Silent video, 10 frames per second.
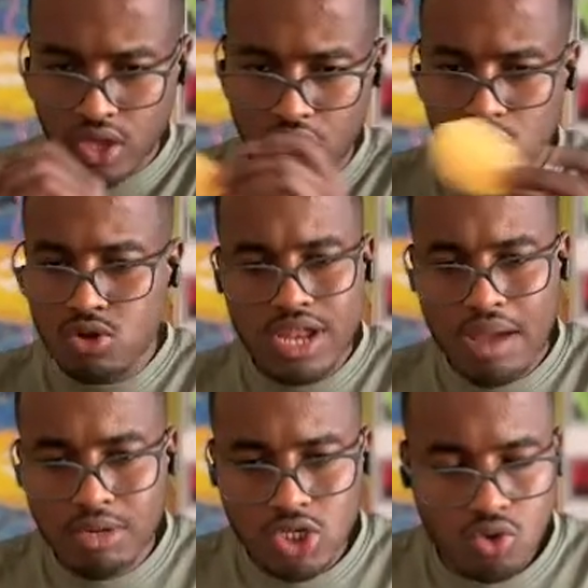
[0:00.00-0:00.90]
it could
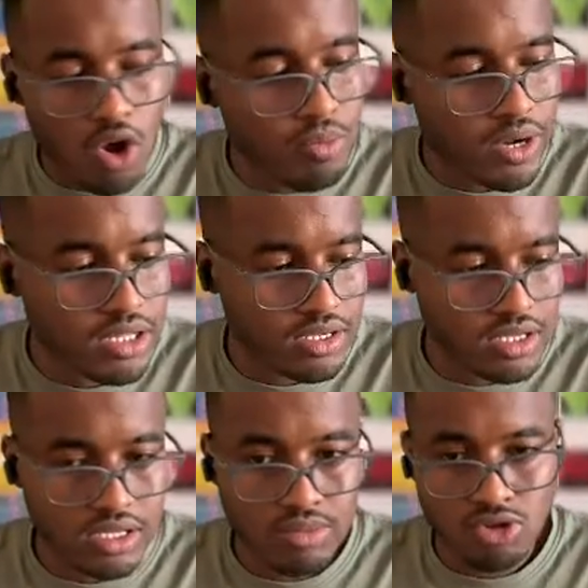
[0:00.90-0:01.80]
damage your operating
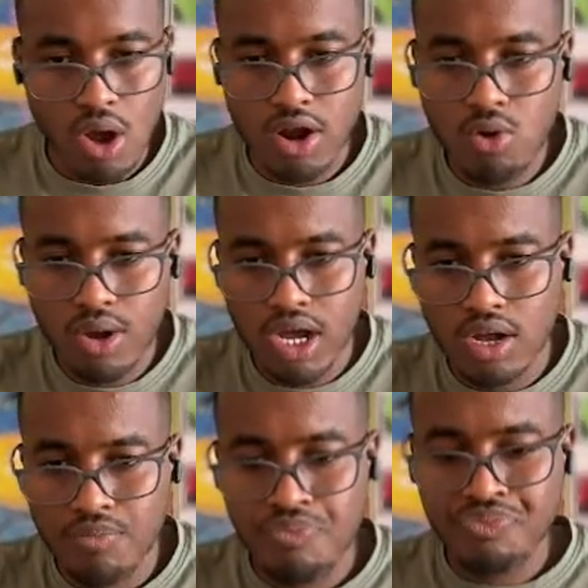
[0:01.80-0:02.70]
system. So I don't want
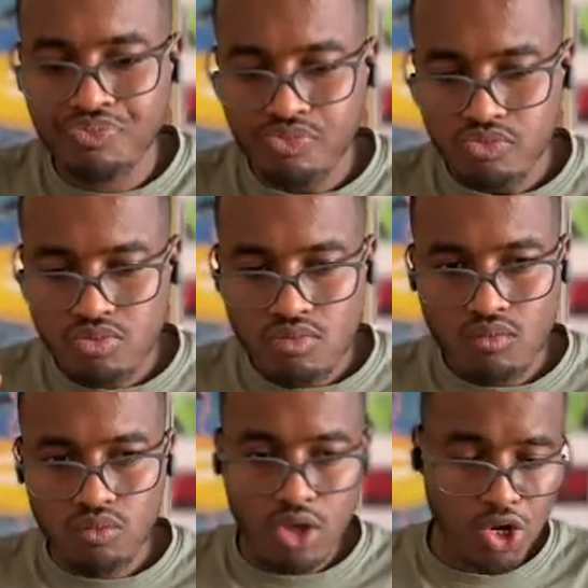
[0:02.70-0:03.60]

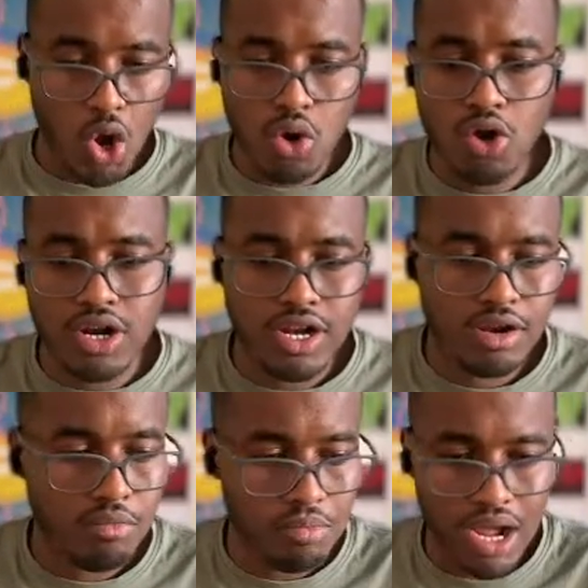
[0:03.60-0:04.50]
to download
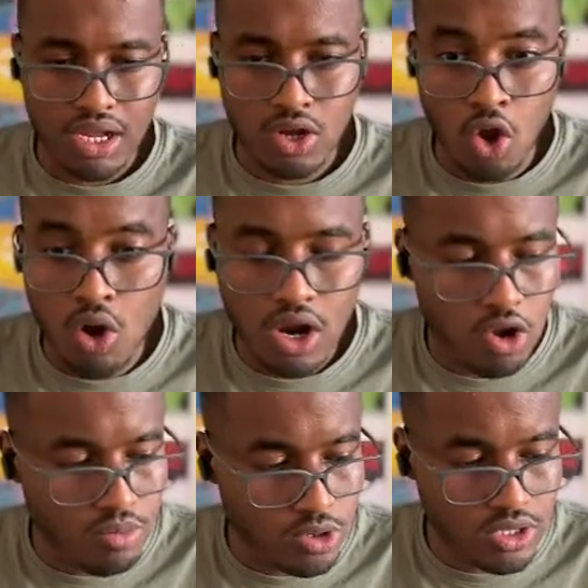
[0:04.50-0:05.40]
it in my local
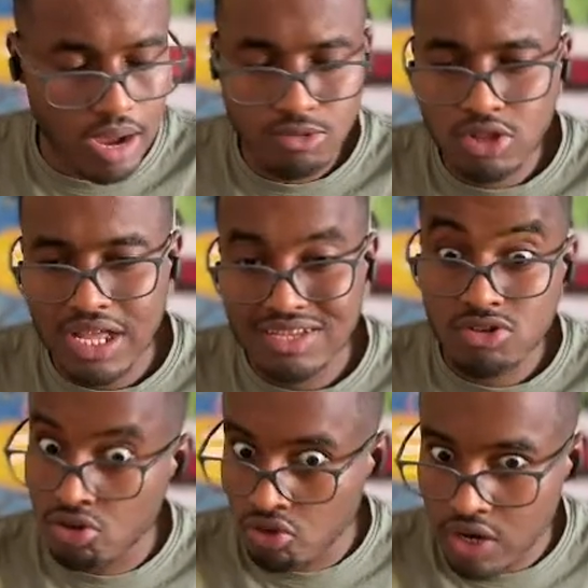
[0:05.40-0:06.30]
computer. I'm not that
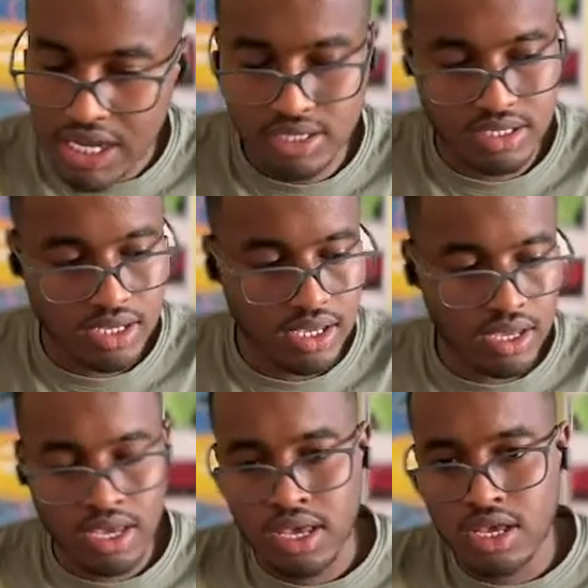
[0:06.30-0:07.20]
crazy.
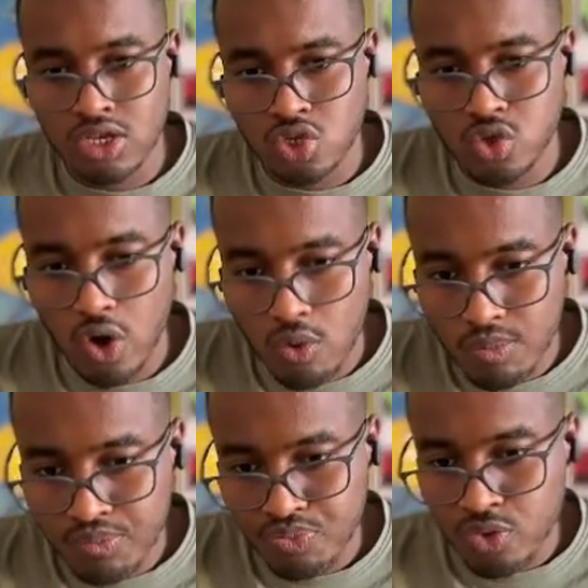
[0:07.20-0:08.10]

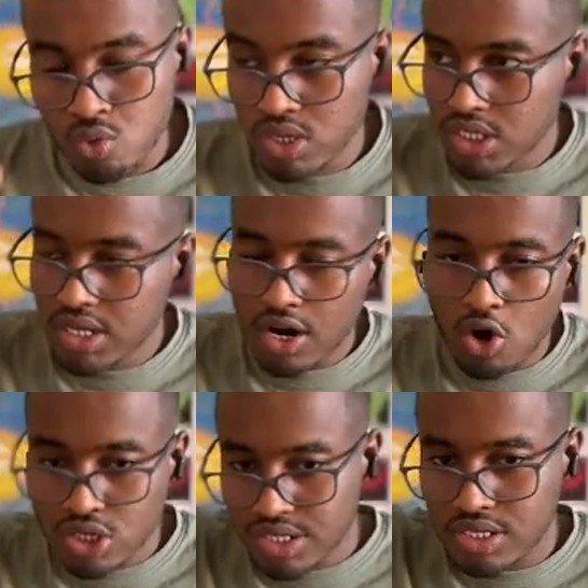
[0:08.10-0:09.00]
So we're just gonna
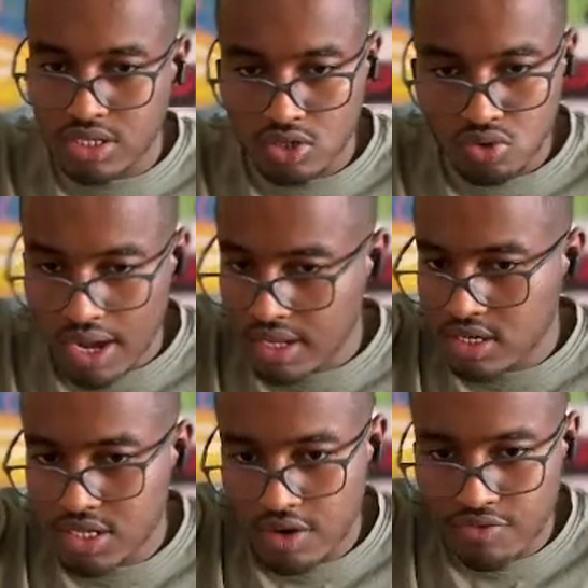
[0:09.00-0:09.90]
host it into another
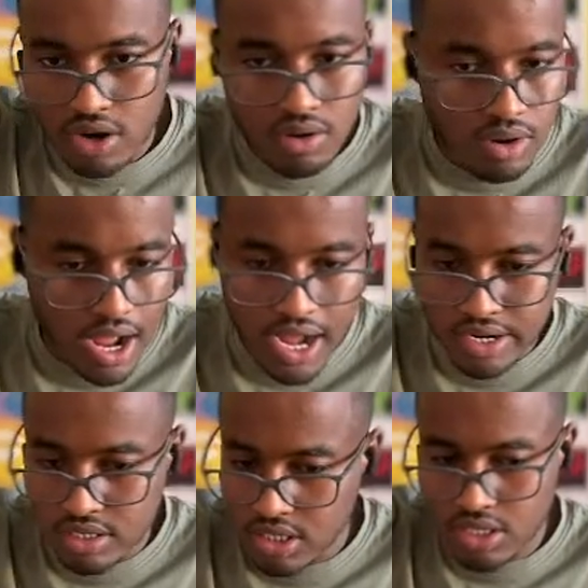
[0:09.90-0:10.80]
server
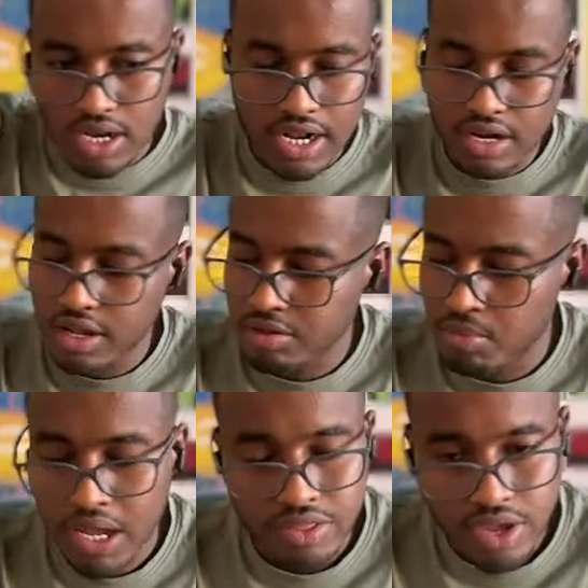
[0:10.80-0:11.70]
and just let it
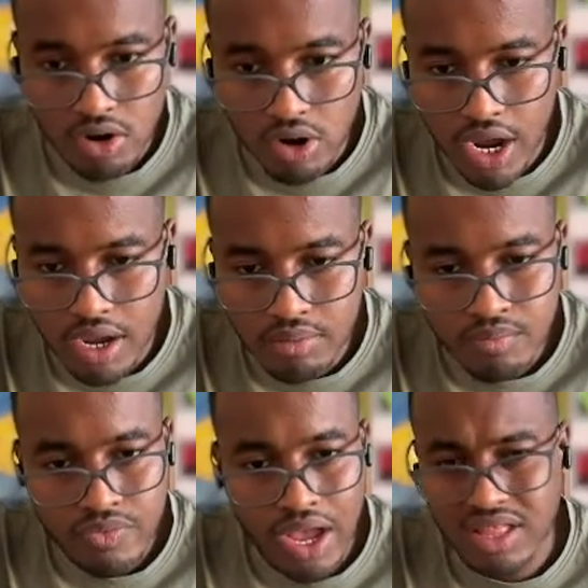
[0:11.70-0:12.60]
play there,
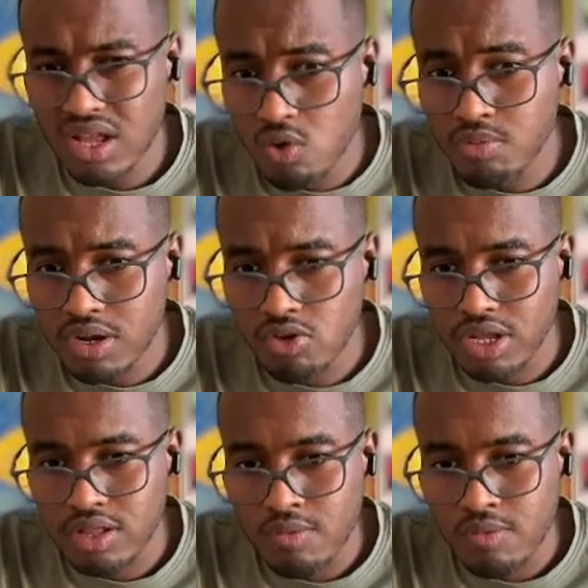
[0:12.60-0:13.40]
okay? I think that would be great.